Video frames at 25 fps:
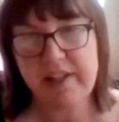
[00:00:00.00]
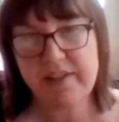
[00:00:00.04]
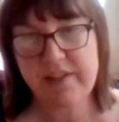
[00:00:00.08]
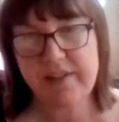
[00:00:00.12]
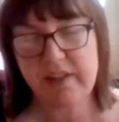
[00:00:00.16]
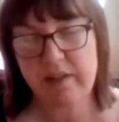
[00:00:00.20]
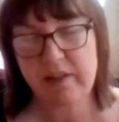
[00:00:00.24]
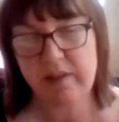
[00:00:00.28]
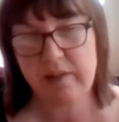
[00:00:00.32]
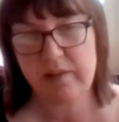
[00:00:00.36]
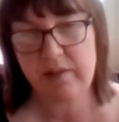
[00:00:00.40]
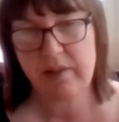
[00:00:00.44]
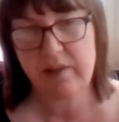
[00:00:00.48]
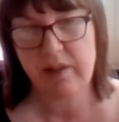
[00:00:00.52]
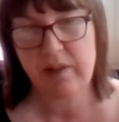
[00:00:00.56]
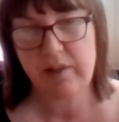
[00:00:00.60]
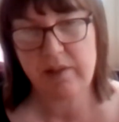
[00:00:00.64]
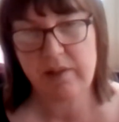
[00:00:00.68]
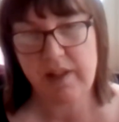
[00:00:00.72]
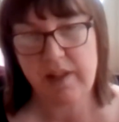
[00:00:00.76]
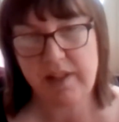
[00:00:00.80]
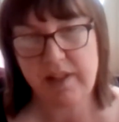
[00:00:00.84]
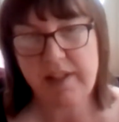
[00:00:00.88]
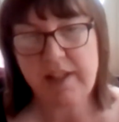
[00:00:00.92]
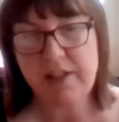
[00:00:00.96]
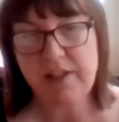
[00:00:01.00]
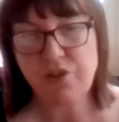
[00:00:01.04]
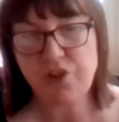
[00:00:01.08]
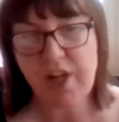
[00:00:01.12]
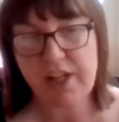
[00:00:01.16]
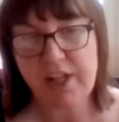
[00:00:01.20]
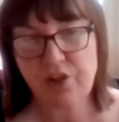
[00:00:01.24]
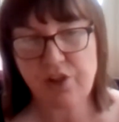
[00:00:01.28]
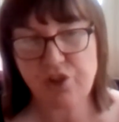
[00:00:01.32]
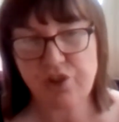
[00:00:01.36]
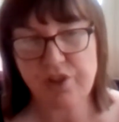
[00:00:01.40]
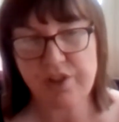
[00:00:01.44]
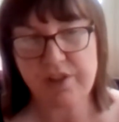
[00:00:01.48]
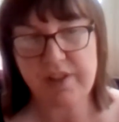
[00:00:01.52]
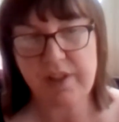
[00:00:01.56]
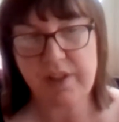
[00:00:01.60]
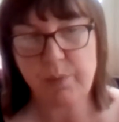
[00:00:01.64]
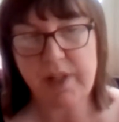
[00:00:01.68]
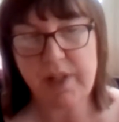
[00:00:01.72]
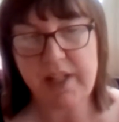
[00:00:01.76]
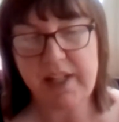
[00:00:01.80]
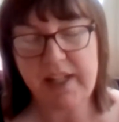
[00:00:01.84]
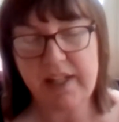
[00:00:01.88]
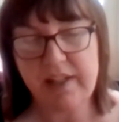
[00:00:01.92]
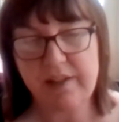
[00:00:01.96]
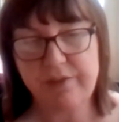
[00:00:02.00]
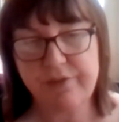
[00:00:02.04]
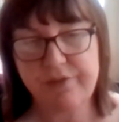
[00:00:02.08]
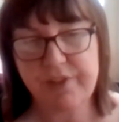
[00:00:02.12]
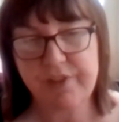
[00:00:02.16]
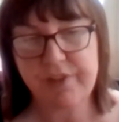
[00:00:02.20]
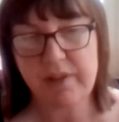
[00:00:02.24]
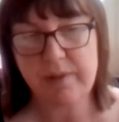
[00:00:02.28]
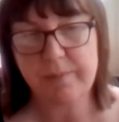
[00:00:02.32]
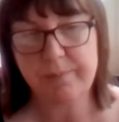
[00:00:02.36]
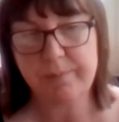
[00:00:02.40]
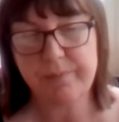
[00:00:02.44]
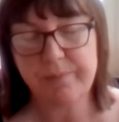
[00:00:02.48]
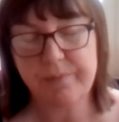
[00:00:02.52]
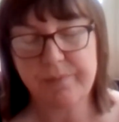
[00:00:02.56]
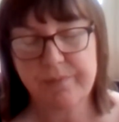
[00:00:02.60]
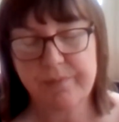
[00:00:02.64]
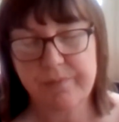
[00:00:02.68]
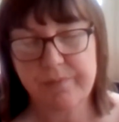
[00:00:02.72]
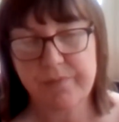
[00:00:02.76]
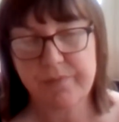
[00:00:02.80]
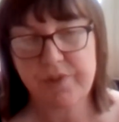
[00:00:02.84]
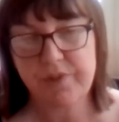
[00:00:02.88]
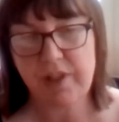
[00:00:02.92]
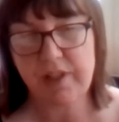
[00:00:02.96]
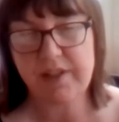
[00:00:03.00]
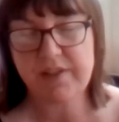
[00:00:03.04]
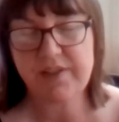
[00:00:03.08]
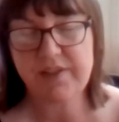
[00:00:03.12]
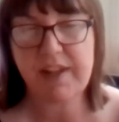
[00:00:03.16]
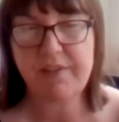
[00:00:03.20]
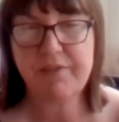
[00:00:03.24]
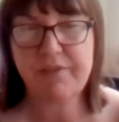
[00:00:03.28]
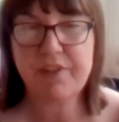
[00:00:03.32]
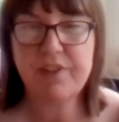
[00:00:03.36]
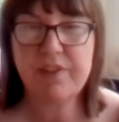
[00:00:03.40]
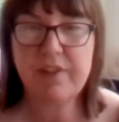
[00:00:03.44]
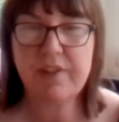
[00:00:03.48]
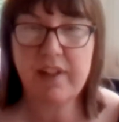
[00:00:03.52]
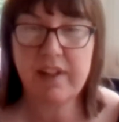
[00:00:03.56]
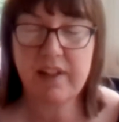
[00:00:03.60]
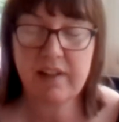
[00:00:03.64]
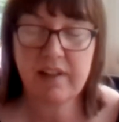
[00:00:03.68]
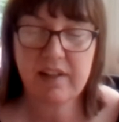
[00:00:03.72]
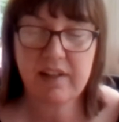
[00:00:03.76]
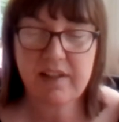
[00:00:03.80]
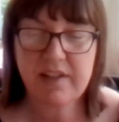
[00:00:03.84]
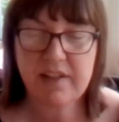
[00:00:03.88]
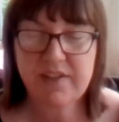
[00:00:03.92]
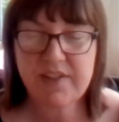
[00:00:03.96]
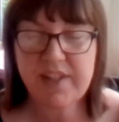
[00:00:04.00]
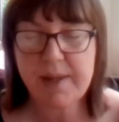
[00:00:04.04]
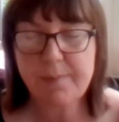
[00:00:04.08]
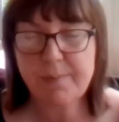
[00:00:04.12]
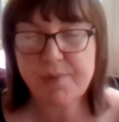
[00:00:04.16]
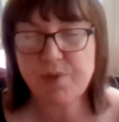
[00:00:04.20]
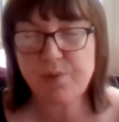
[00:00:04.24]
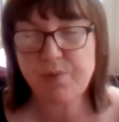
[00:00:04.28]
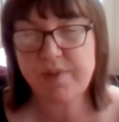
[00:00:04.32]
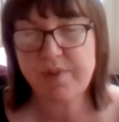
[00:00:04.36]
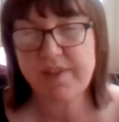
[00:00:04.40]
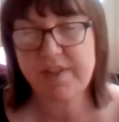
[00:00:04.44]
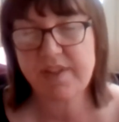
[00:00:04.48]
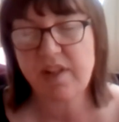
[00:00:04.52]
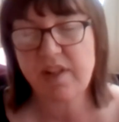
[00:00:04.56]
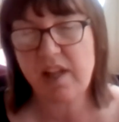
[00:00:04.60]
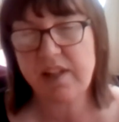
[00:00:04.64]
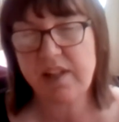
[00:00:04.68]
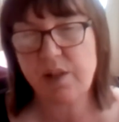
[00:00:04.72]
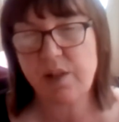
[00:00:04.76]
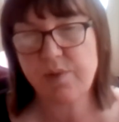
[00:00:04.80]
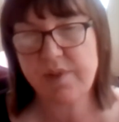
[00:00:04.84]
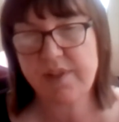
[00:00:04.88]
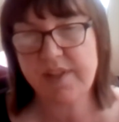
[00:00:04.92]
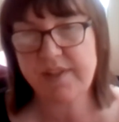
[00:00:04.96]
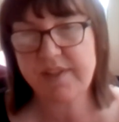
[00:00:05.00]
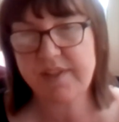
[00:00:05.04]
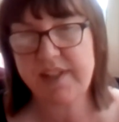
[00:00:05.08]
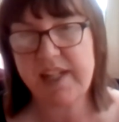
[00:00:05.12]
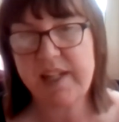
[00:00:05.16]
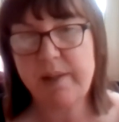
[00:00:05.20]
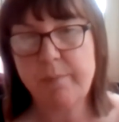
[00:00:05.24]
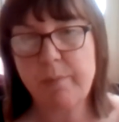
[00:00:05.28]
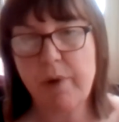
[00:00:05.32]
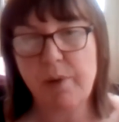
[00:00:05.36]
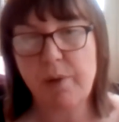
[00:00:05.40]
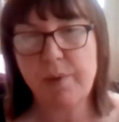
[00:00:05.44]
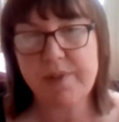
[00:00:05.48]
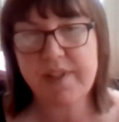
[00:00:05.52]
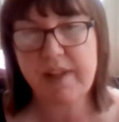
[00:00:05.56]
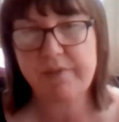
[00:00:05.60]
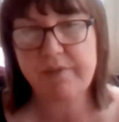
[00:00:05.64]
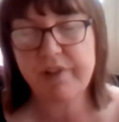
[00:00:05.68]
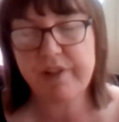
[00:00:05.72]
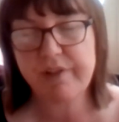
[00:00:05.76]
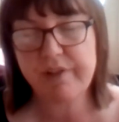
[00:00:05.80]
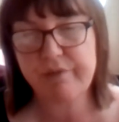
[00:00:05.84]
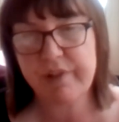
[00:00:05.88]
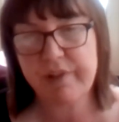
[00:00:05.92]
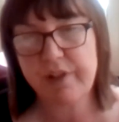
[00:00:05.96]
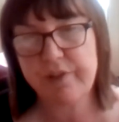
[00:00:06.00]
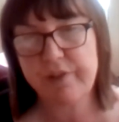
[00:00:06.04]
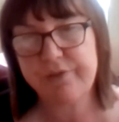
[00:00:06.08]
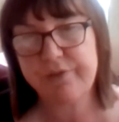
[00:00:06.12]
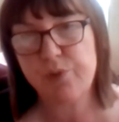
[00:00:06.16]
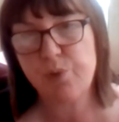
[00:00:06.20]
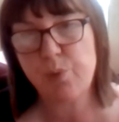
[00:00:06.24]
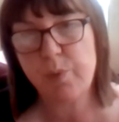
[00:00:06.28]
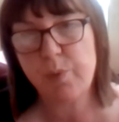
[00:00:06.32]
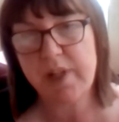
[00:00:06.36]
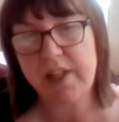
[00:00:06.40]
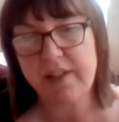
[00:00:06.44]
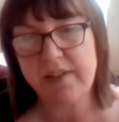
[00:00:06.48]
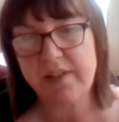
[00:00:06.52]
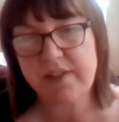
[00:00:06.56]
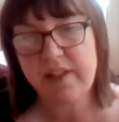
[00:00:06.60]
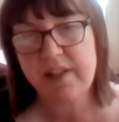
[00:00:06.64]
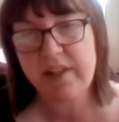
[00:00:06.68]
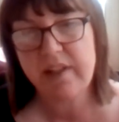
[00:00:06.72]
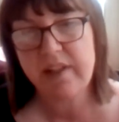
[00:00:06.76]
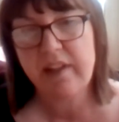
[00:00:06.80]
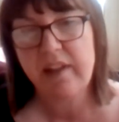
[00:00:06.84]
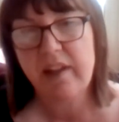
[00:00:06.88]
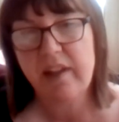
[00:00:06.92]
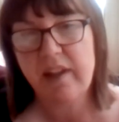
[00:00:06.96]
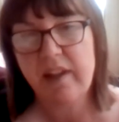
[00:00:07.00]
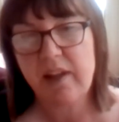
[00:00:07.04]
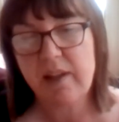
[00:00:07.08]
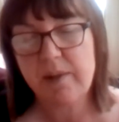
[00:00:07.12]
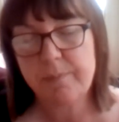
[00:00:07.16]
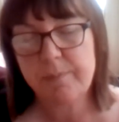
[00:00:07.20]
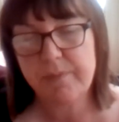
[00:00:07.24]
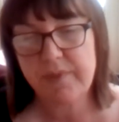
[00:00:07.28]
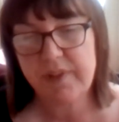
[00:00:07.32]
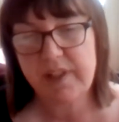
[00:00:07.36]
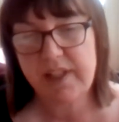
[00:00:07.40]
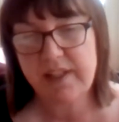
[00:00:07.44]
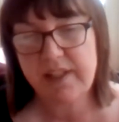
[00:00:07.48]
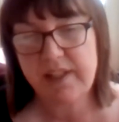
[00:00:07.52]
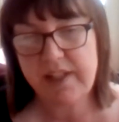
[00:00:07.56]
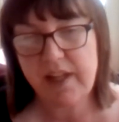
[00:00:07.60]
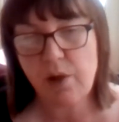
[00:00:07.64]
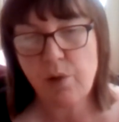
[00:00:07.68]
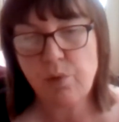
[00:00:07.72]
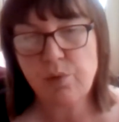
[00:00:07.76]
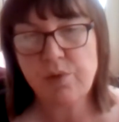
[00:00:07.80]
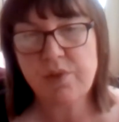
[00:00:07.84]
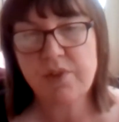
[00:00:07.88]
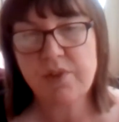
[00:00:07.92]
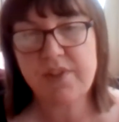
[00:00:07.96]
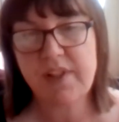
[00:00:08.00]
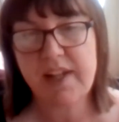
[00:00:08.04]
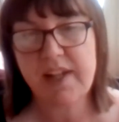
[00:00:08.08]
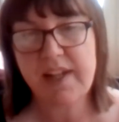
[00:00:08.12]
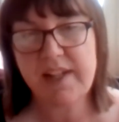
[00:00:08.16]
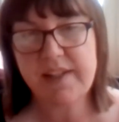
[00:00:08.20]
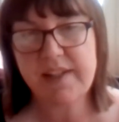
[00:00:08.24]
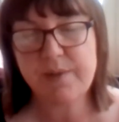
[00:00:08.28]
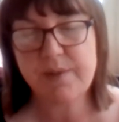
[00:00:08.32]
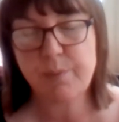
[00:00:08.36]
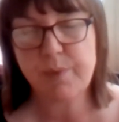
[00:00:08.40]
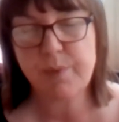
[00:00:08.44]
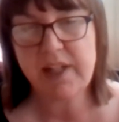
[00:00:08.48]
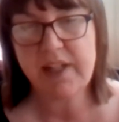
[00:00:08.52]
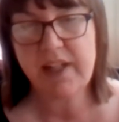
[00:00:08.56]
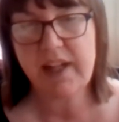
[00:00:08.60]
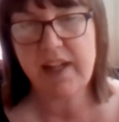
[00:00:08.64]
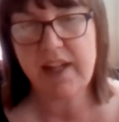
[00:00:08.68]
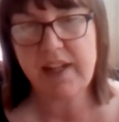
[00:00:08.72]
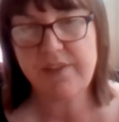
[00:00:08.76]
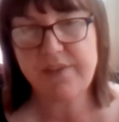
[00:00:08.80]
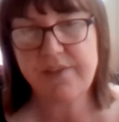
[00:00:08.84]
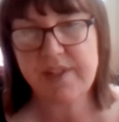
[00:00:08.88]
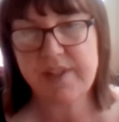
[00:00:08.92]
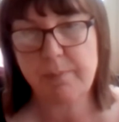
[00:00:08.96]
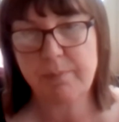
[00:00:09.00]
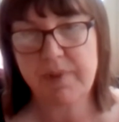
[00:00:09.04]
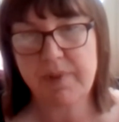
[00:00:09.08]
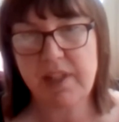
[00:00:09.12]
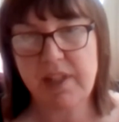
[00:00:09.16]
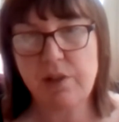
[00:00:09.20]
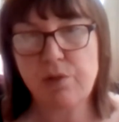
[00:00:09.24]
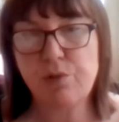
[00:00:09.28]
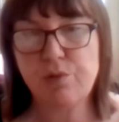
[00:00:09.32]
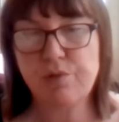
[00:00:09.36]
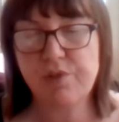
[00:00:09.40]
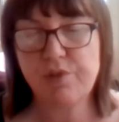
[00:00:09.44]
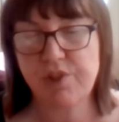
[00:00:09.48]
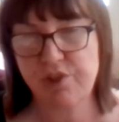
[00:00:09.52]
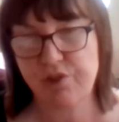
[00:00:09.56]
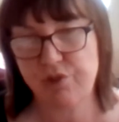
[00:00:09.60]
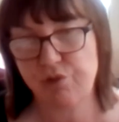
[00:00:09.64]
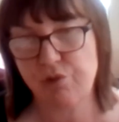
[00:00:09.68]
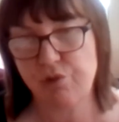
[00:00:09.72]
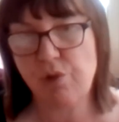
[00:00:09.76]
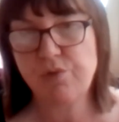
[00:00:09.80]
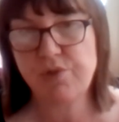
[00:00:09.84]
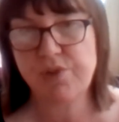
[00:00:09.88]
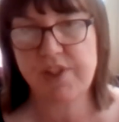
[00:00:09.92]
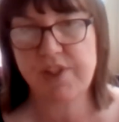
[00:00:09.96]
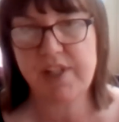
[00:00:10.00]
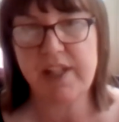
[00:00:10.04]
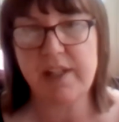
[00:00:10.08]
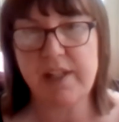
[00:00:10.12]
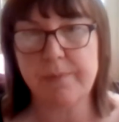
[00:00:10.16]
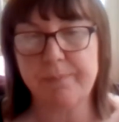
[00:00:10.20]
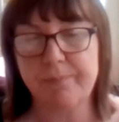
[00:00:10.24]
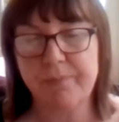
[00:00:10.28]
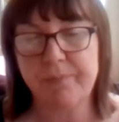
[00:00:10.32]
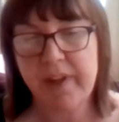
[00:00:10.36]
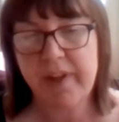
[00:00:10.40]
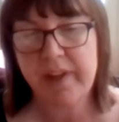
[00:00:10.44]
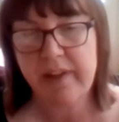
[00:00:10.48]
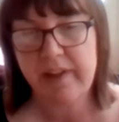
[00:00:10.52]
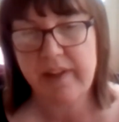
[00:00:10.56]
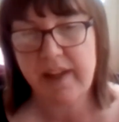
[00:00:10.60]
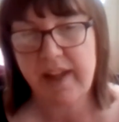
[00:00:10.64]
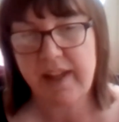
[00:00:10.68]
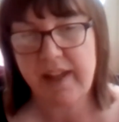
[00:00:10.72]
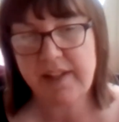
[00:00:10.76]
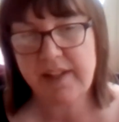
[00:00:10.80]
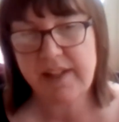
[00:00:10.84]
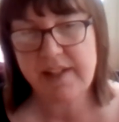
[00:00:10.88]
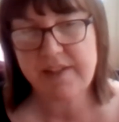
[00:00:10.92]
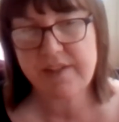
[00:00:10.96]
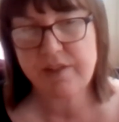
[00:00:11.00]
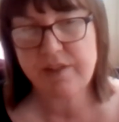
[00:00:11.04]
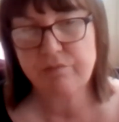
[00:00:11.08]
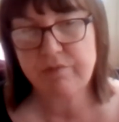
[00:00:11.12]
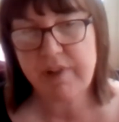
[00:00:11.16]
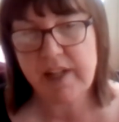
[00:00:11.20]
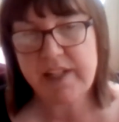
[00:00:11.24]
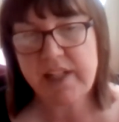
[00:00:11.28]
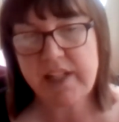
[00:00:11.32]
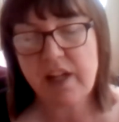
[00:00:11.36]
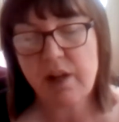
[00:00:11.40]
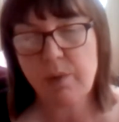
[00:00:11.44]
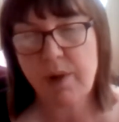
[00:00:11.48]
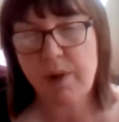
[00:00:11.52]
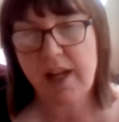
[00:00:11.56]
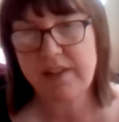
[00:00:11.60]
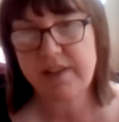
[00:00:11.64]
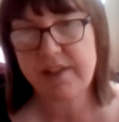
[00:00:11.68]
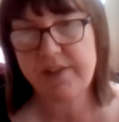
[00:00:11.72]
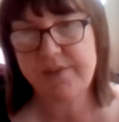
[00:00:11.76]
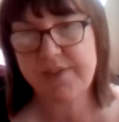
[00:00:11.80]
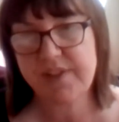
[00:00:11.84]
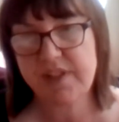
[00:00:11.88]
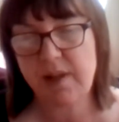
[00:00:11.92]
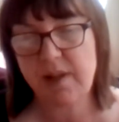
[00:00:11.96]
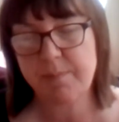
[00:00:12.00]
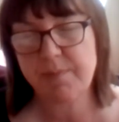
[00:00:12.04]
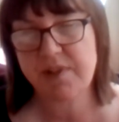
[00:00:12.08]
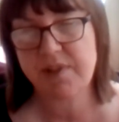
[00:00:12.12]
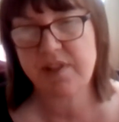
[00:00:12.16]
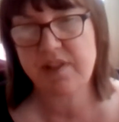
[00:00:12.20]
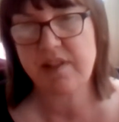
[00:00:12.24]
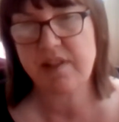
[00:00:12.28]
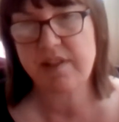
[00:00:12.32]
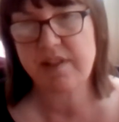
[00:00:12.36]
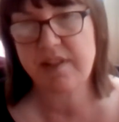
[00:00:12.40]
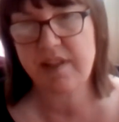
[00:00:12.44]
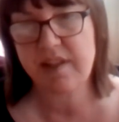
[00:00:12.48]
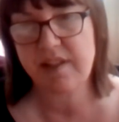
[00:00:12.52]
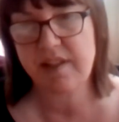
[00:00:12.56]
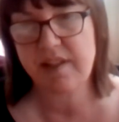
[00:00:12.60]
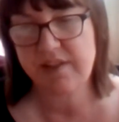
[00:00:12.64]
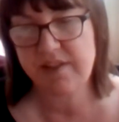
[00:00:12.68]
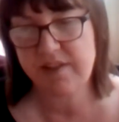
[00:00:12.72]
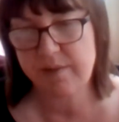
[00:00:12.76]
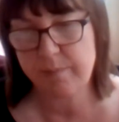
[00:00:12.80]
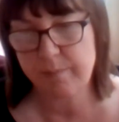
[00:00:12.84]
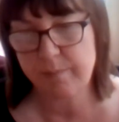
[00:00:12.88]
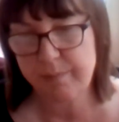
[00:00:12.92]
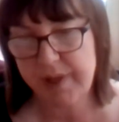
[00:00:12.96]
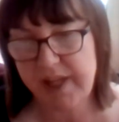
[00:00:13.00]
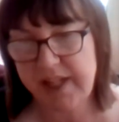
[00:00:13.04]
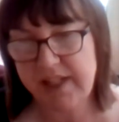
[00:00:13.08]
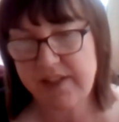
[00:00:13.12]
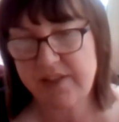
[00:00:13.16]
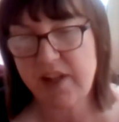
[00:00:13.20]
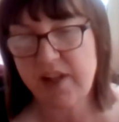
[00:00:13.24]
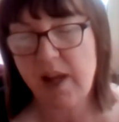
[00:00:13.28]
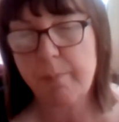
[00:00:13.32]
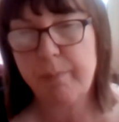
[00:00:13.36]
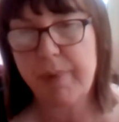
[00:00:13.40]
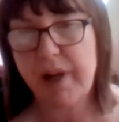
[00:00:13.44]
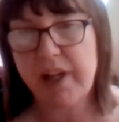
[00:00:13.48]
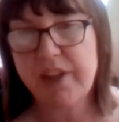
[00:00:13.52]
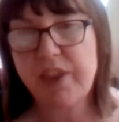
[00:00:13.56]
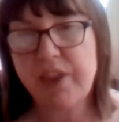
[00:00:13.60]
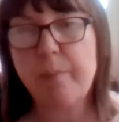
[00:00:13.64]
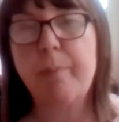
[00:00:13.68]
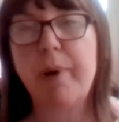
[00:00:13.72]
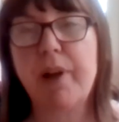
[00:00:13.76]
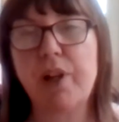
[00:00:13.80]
is an injection that we give. It's given the same sort of cycles as chemo. It's every 3 or 4 weeks. In the olden days, we gave something called strontium, and it's a radioactive substance that's picked up by the